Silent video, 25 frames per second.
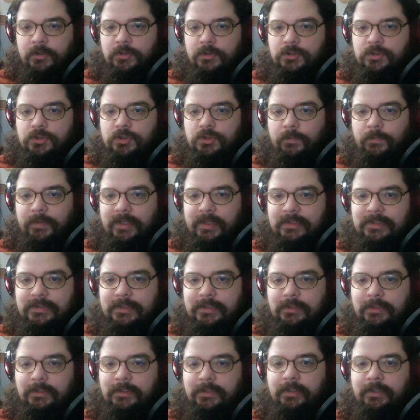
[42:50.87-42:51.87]
So
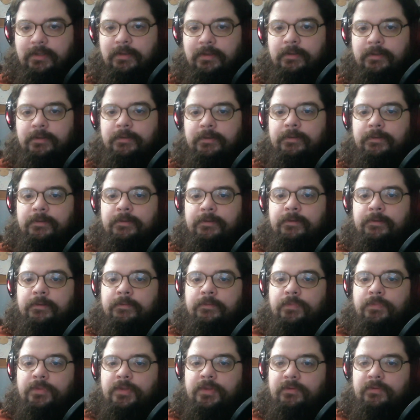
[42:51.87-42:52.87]
basically,
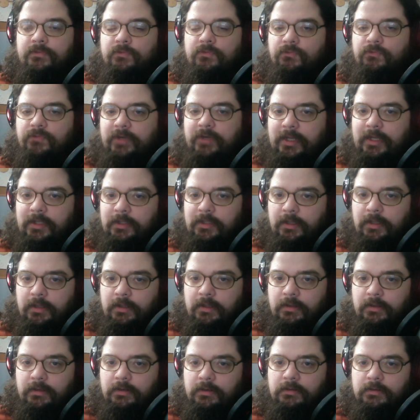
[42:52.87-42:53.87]

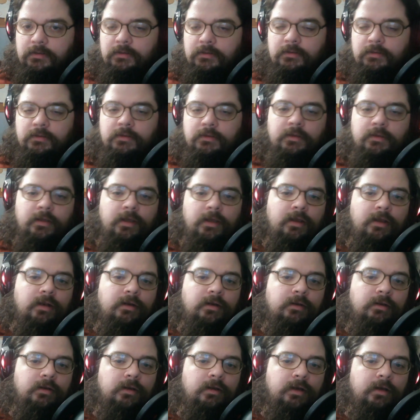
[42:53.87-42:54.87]
Valar
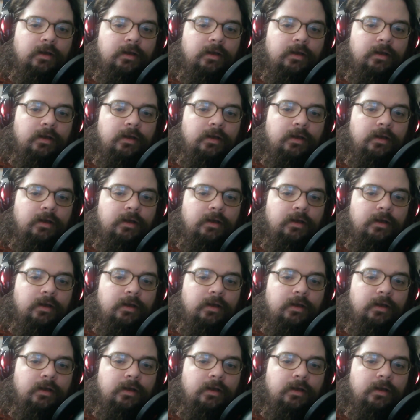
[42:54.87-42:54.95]
and